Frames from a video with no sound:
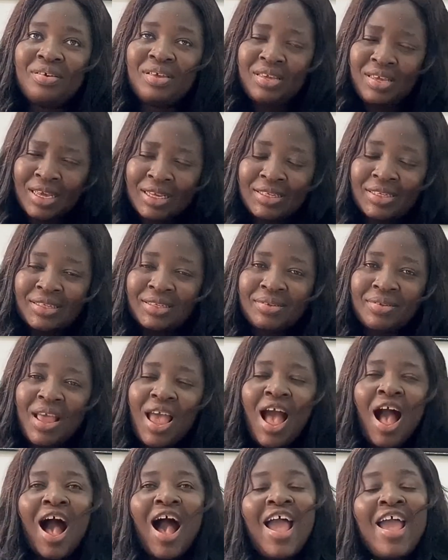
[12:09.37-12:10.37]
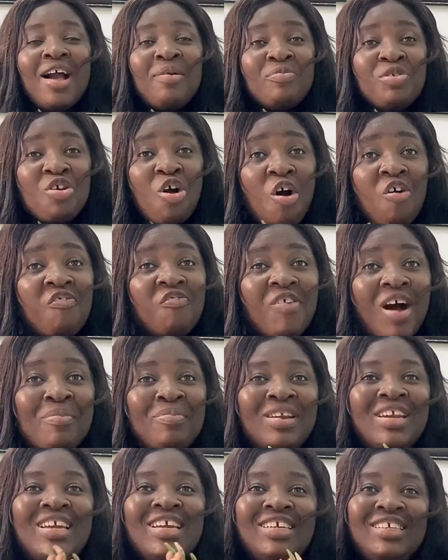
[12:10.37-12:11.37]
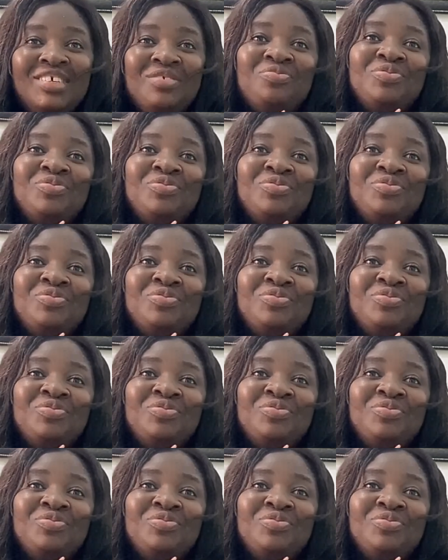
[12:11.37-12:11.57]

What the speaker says: Yes, I am your fab lady